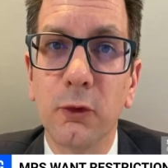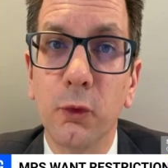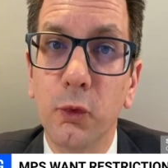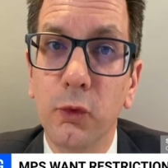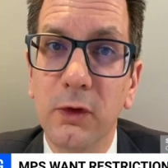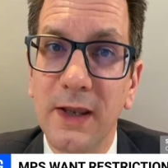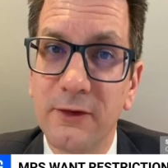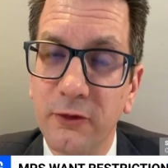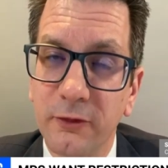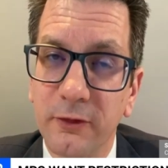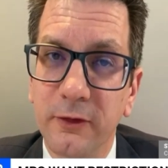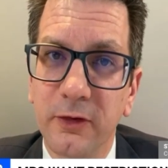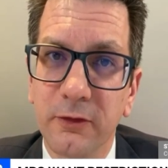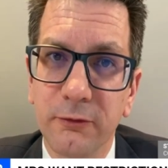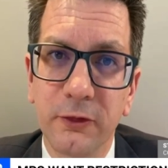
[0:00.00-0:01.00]
all
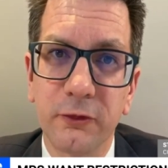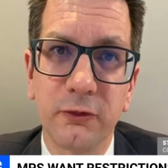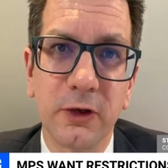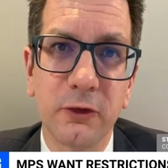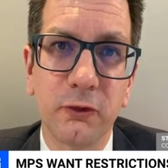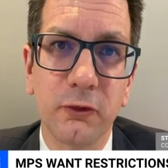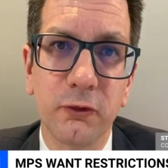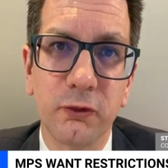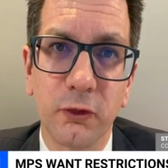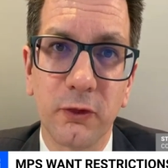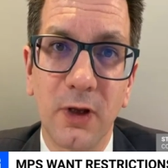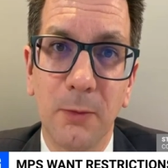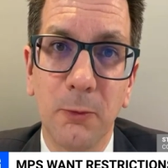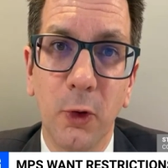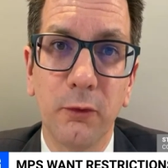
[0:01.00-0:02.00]
legislative restrictions should
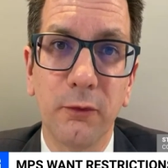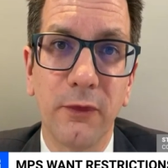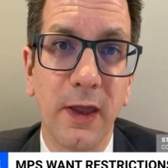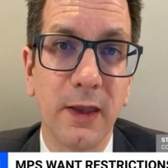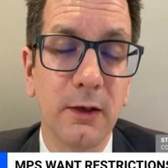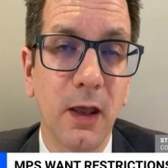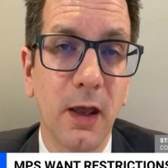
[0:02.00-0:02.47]
come off then.